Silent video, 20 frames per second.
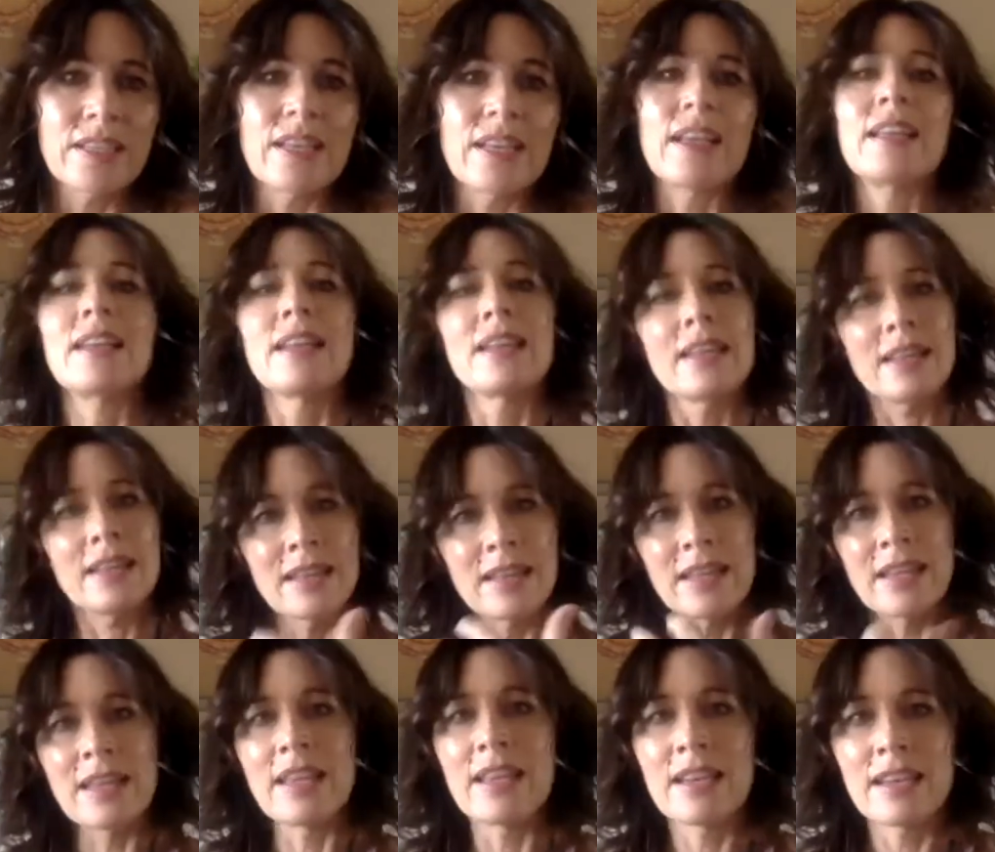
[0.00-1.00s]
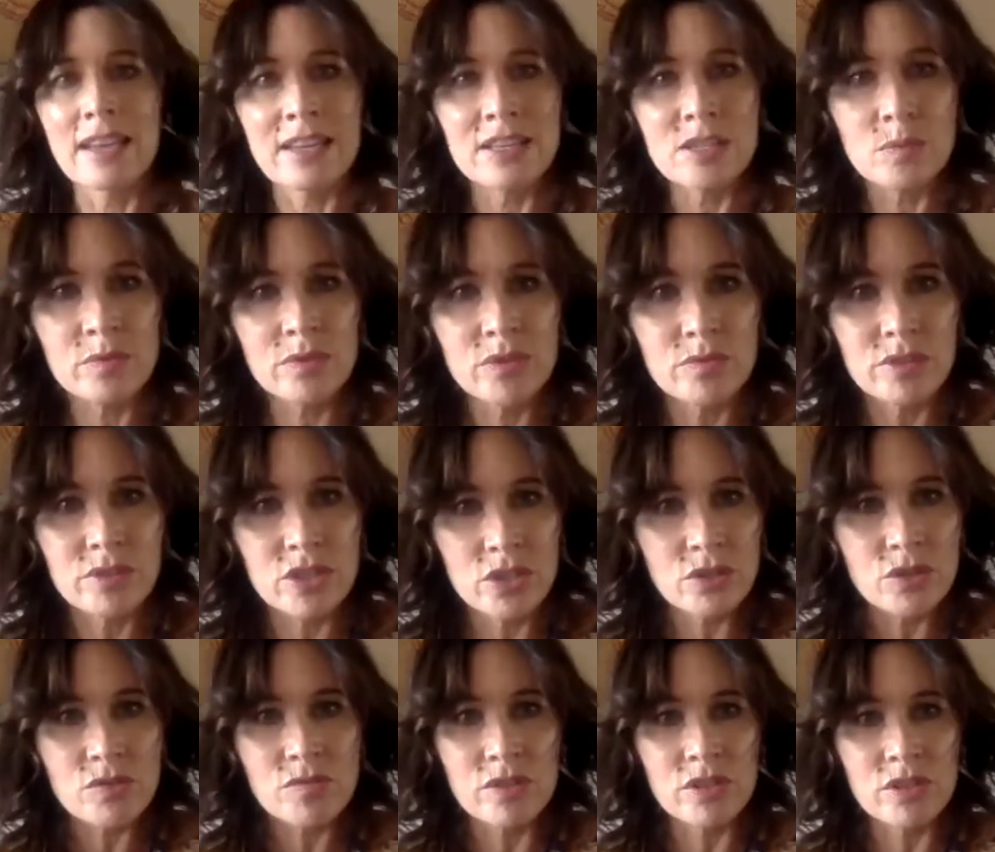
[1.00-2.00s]
And in the end, as it was
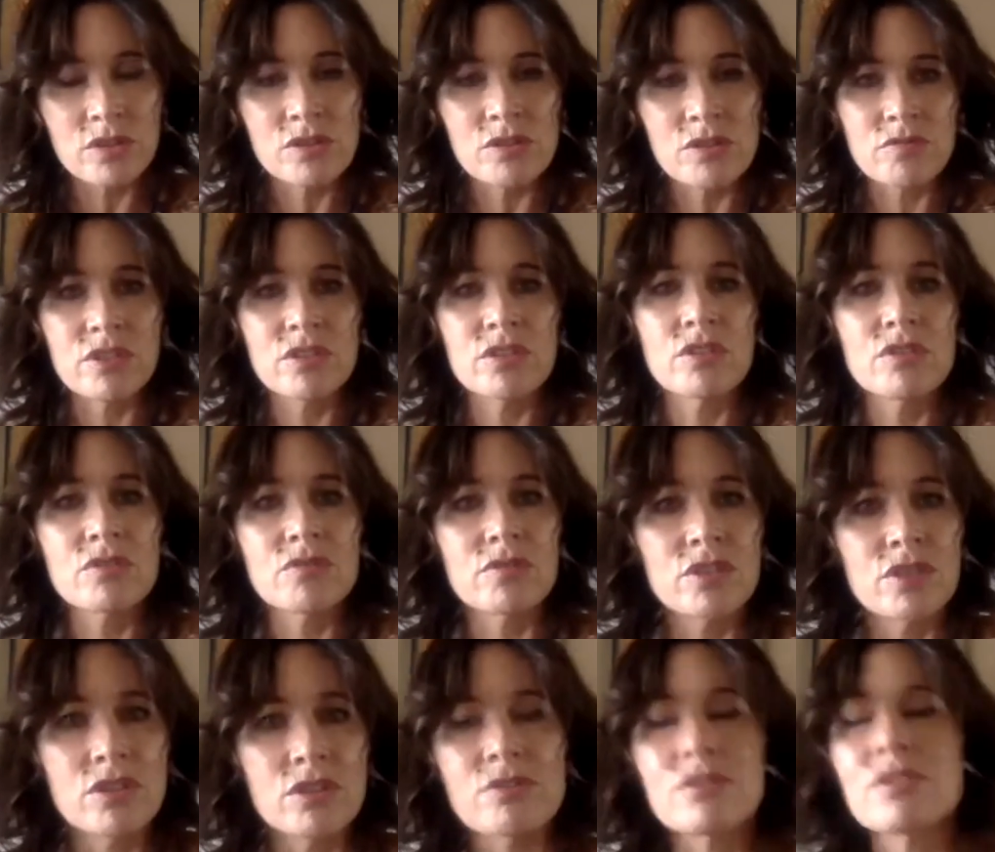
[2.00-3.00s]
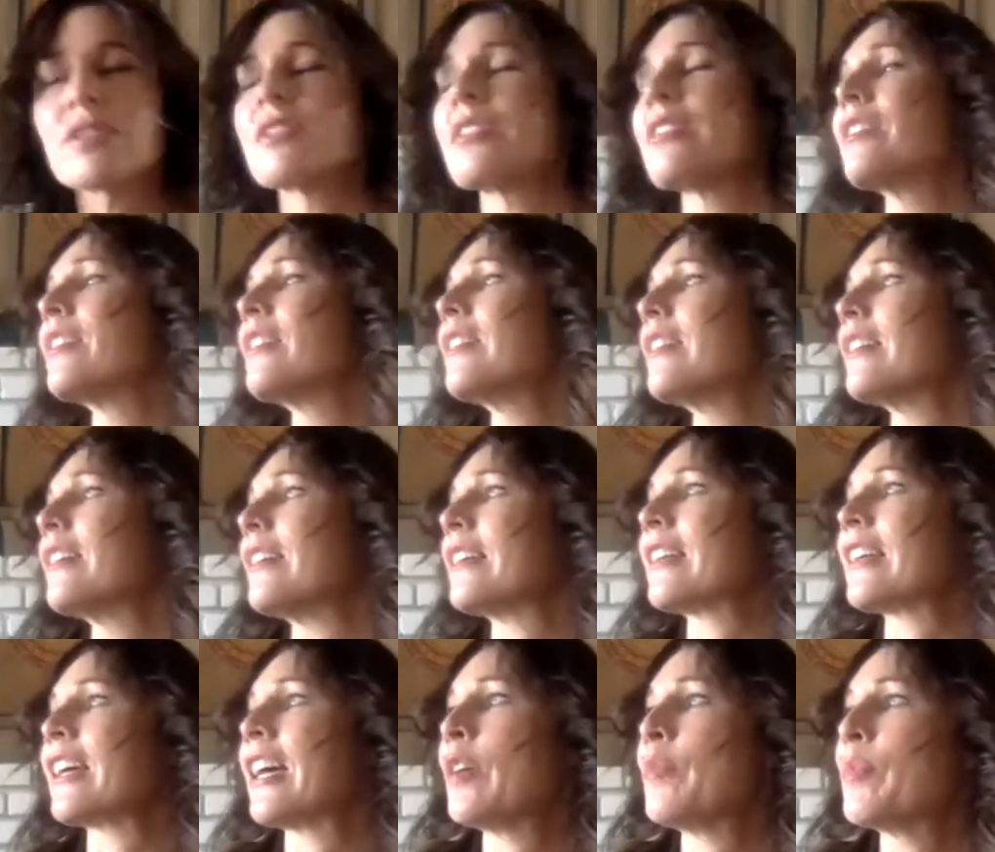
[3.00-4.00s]
reduced, reduced, reduced, reduced, it
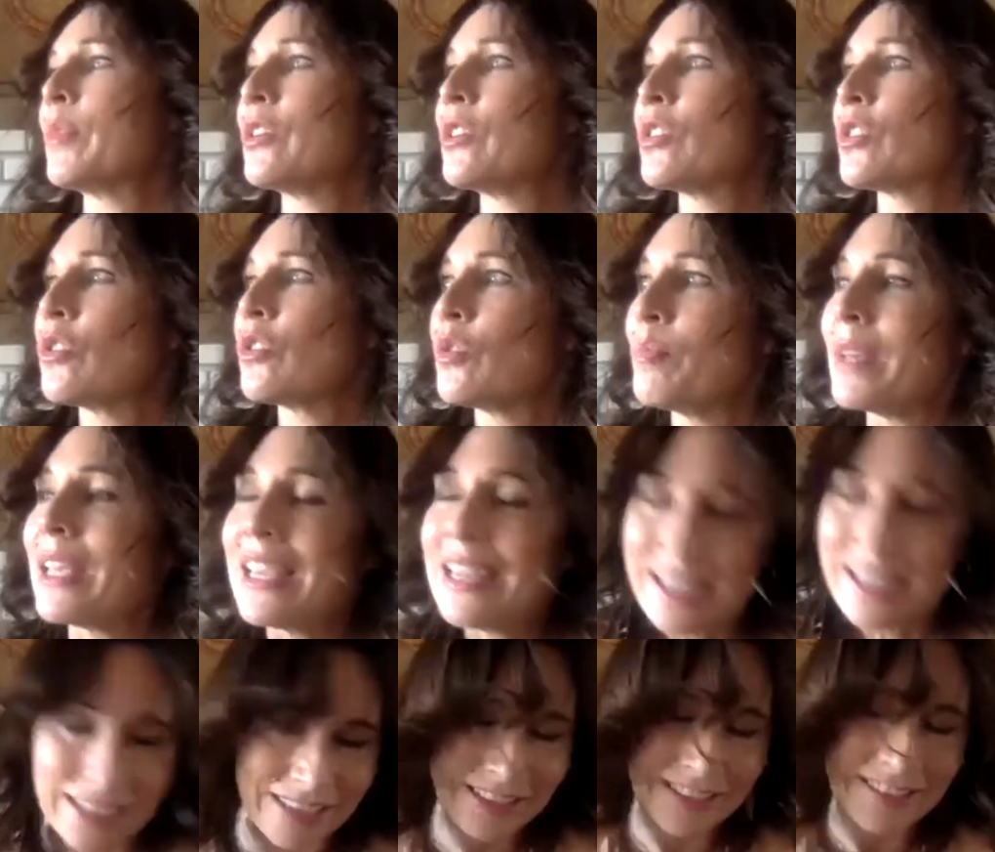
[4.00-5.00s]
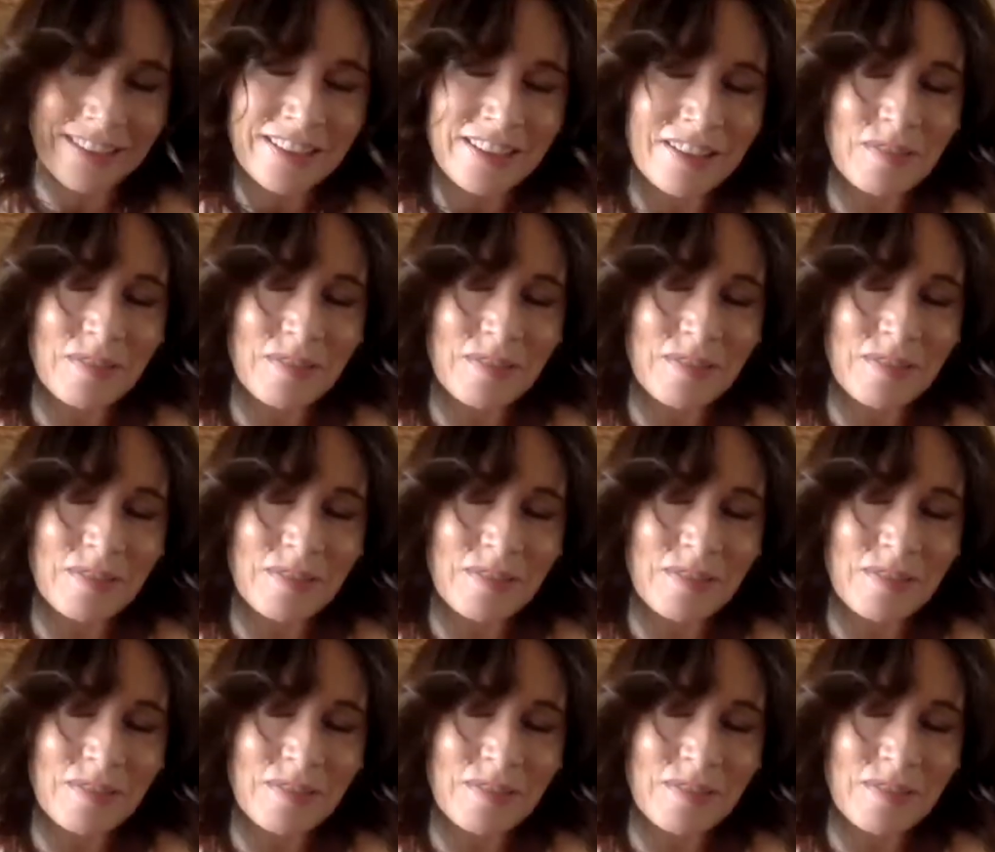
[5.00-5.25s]
came into meaning